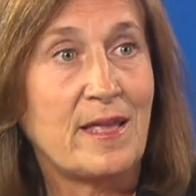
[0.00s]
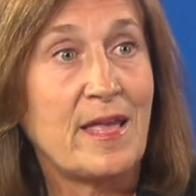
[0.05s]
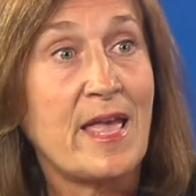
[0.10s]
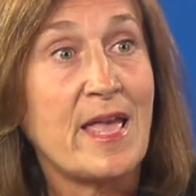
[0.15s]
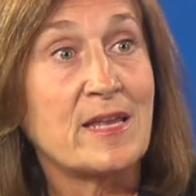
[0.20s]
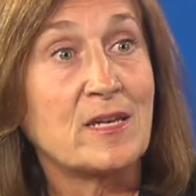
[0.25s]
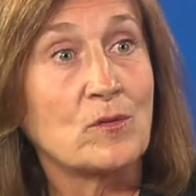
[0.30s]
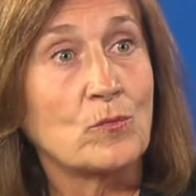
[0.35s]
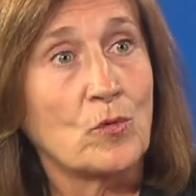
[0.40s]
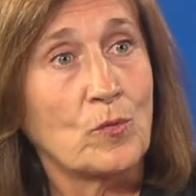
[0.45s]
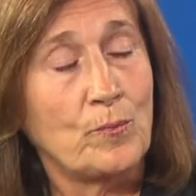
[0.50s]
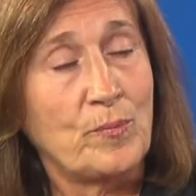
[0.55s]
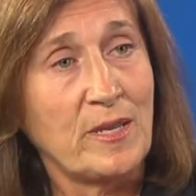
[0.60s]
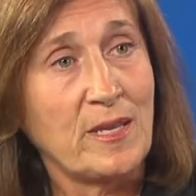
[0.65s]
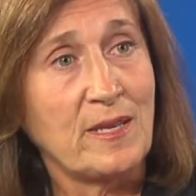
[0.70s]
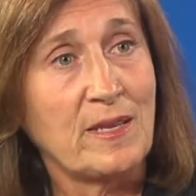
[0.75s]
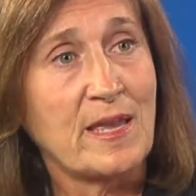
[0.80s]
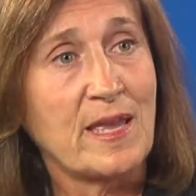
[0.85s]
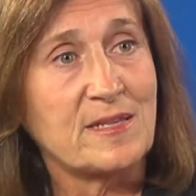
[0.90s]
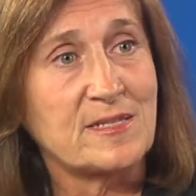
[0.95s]
and it will
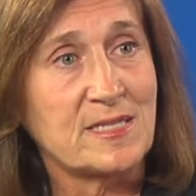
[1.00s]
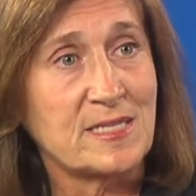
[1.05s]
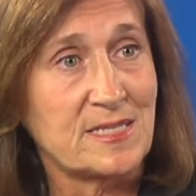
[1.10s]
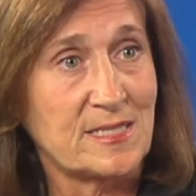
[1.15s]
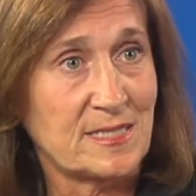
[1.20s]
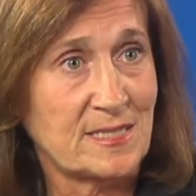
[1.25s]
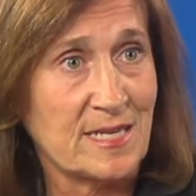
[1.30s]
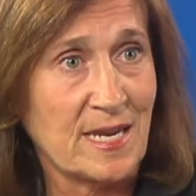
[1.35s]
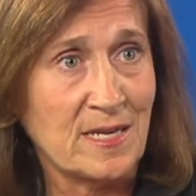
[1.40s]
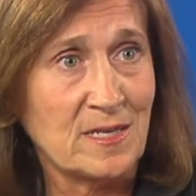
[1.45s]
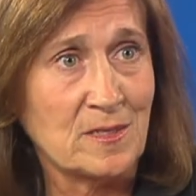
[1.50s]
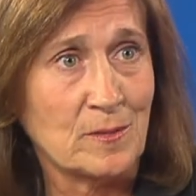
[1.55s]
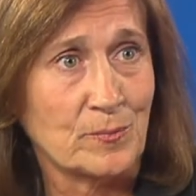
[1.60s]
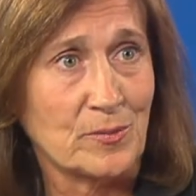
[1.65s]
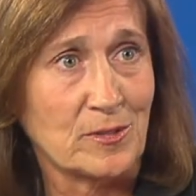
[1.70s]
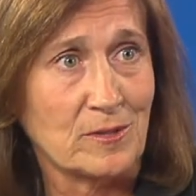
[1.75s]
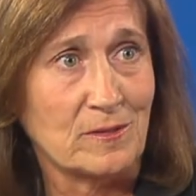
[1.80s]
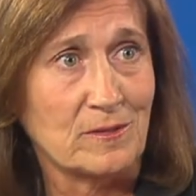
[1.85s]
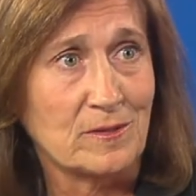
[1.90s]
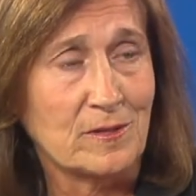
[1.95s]
be a
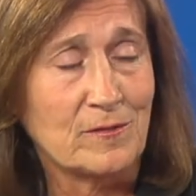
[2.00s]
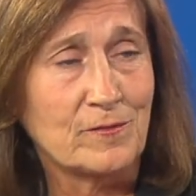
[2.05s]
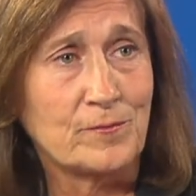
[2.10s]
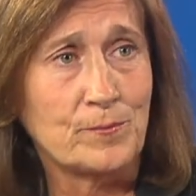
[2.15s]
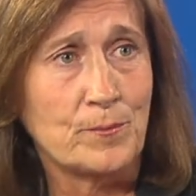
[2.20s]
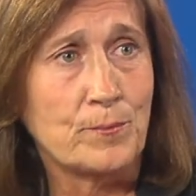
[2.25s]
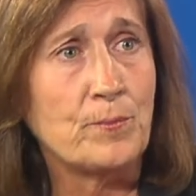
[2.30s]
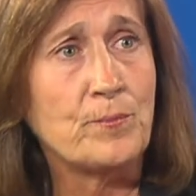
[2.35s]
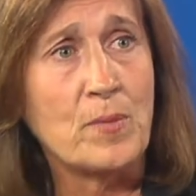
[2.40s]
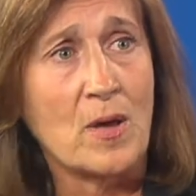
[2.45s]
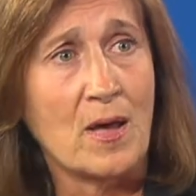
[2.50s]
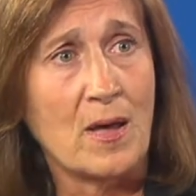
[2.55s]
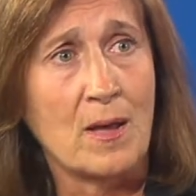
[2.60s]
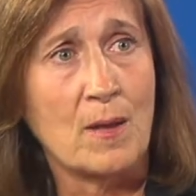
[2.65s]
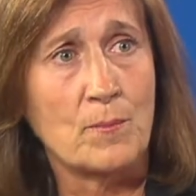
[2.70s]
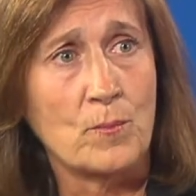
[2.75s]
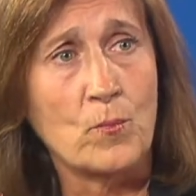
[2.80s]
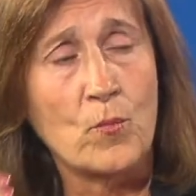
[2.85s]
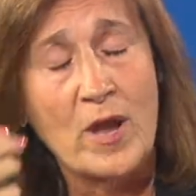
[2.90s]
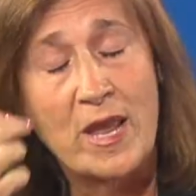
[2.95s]
sustainable
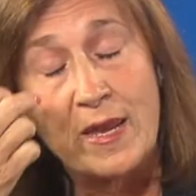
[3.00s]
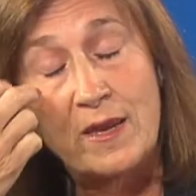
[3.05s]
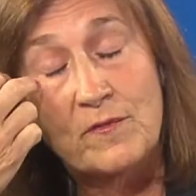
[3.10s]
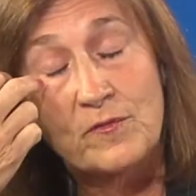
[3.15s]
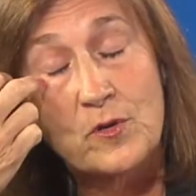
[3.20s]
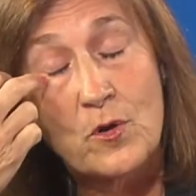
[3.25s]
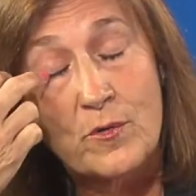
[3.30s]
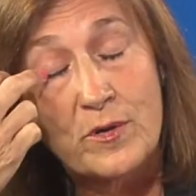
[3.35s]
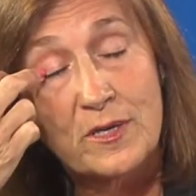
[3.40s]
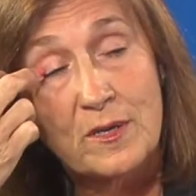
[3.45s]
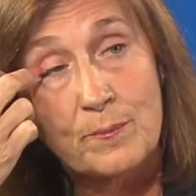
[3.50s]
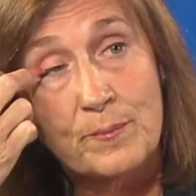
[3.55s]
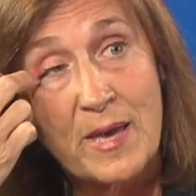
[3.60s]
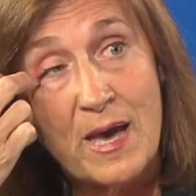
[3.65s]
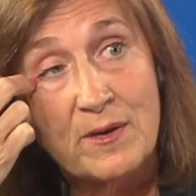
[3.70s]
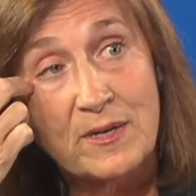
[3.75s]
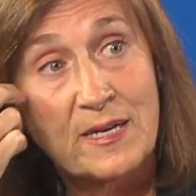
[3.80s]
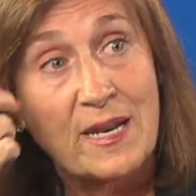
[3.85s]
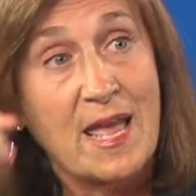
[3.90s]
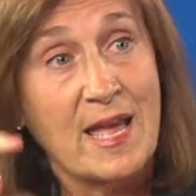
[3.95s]
way of going
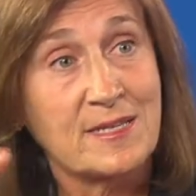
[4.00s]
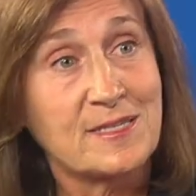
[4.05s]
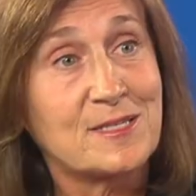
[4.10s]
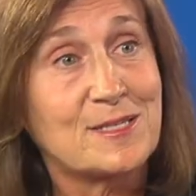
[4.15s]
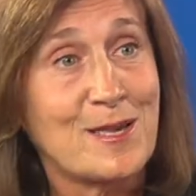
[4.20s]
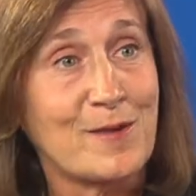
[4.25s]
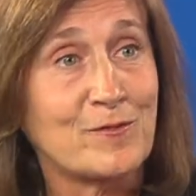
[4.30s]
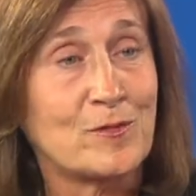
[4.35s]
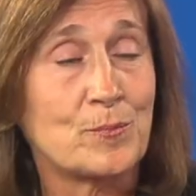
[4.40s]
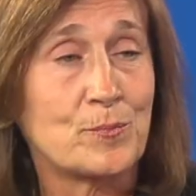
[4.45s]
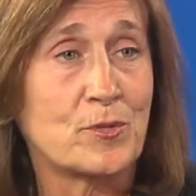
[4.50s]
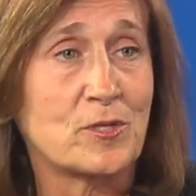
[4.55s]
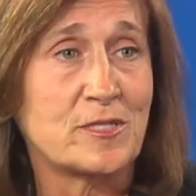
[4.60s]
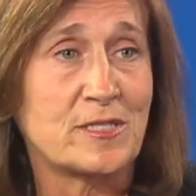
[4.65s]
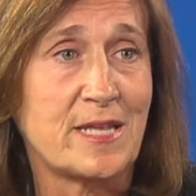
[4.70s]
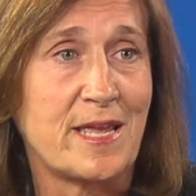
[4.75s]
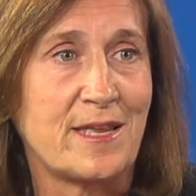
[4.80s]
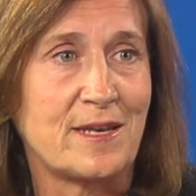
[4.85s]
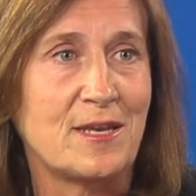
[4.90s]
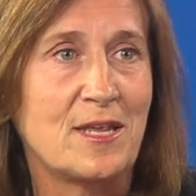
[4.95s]
about it at
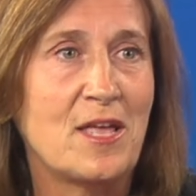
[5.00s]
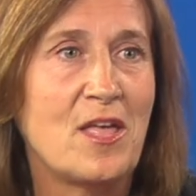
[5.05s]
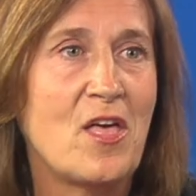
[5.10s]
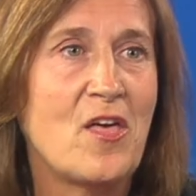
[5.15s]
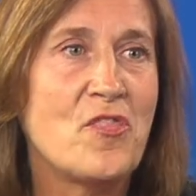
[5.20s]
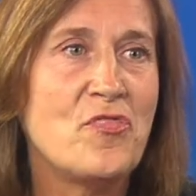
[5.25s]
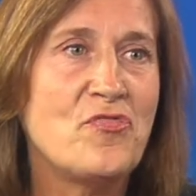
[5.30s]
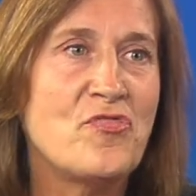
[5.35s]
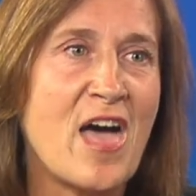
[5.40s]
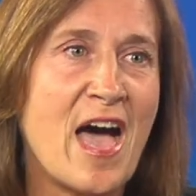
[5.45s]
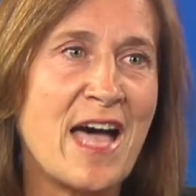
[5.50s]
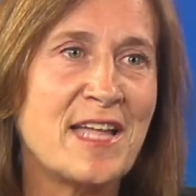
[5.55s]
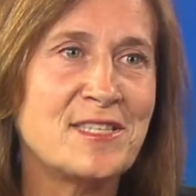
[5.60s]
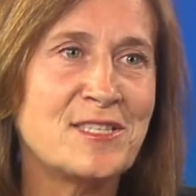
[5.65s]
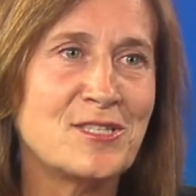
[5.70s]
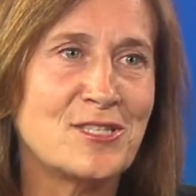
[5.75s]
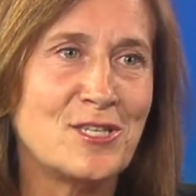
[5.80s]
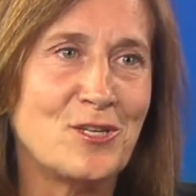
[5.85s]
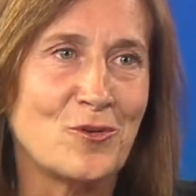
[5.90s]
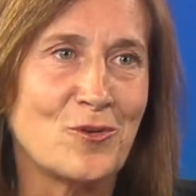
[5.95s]
7%.
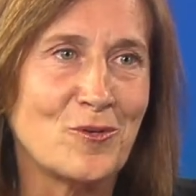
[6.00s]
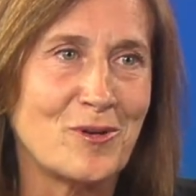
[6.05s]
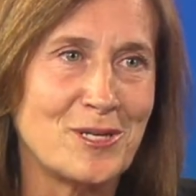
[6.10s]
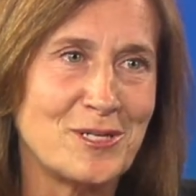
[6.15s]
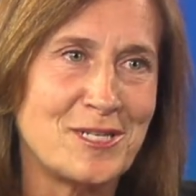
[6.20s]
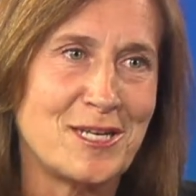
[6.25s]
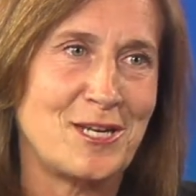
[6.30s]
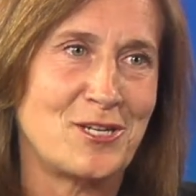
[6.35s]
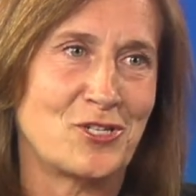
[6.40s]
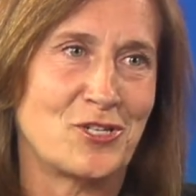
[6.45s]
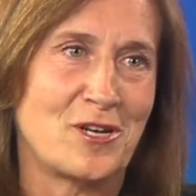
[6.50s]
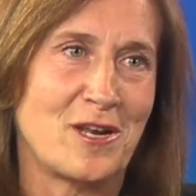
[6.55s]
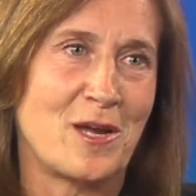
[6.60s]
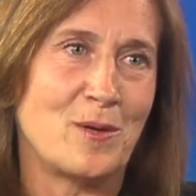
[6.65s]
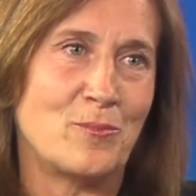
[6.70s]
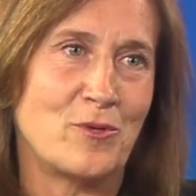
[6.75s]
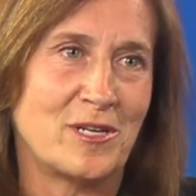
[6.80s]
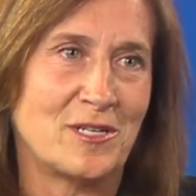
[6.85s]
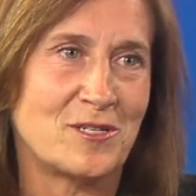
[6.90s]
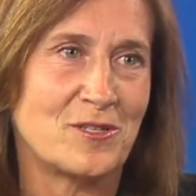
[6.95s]
That's the orientation
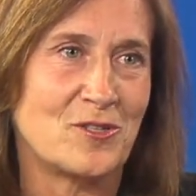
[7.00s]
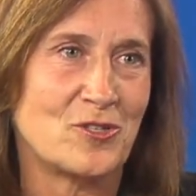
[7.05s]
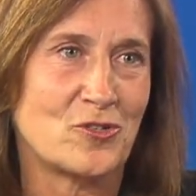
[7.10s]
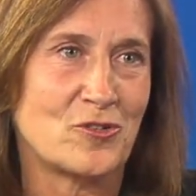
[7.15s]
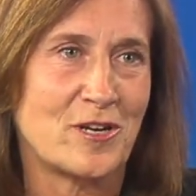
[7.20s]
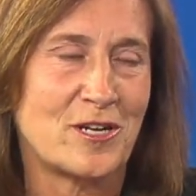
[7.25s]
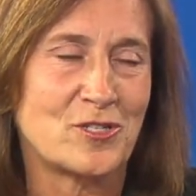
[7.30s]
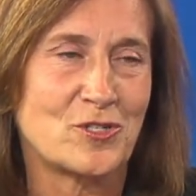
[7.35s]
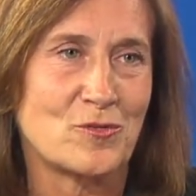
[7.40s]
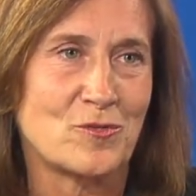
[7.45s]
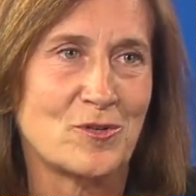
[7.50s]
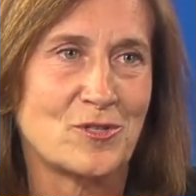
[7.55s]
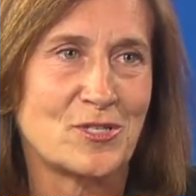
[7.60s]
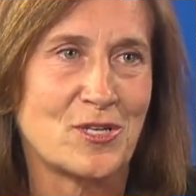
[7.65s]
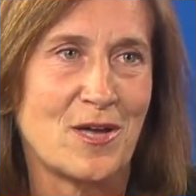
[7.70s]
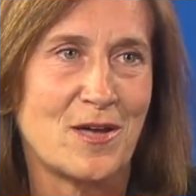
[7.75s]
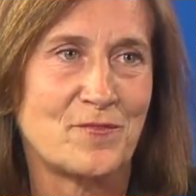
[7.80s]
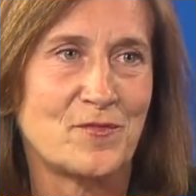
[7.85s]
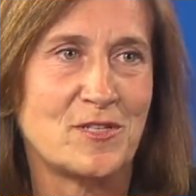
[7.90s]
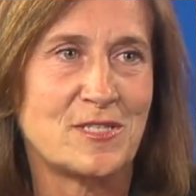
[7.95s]
I bring to the treasurer's
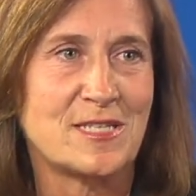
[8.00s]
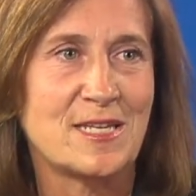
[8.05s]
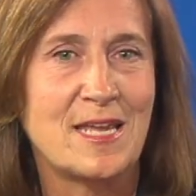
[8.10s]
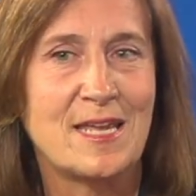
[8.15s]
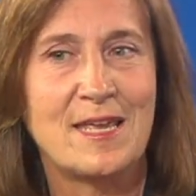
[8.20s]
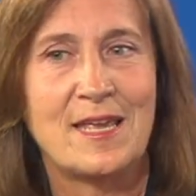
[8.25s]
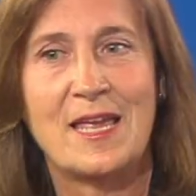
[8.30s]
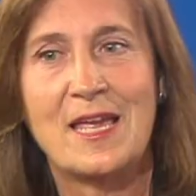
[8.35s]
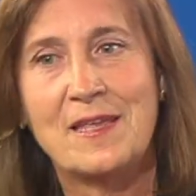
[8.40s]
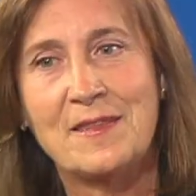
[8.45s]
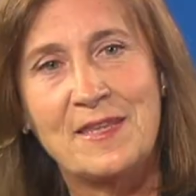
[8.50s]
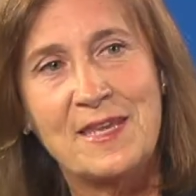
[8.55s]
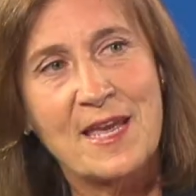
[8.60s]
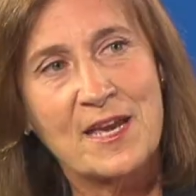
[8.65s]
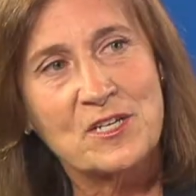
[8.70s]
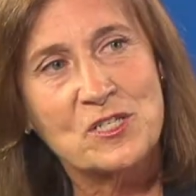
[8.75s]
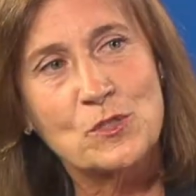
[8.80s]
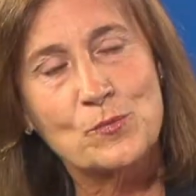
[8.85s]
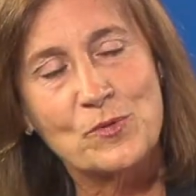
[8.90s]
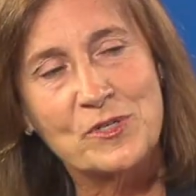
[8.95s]
office and the
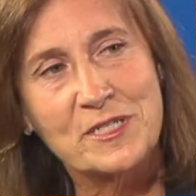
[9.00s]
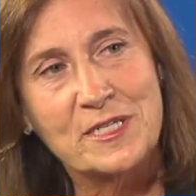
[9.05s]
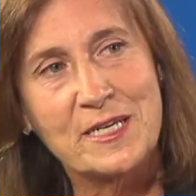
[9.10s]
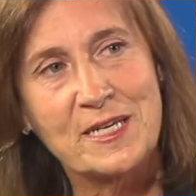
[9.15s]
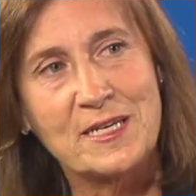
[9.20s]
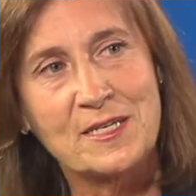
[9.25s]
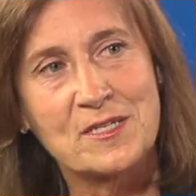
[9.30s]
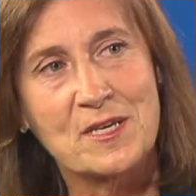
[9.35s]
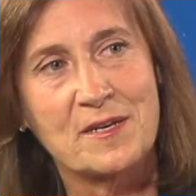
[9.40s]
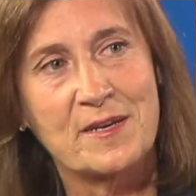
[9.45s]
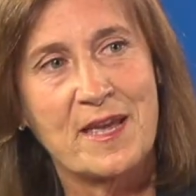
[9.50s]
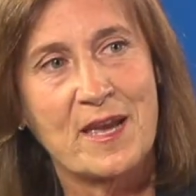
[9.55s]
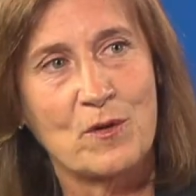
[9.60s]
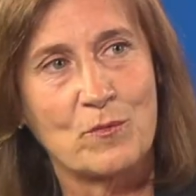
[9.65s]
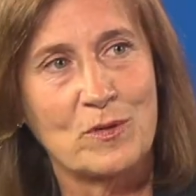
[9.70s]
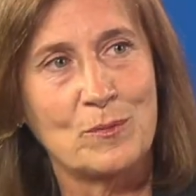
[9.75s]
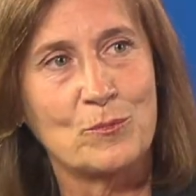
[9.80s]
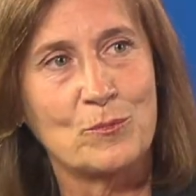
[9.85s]
expertise on how we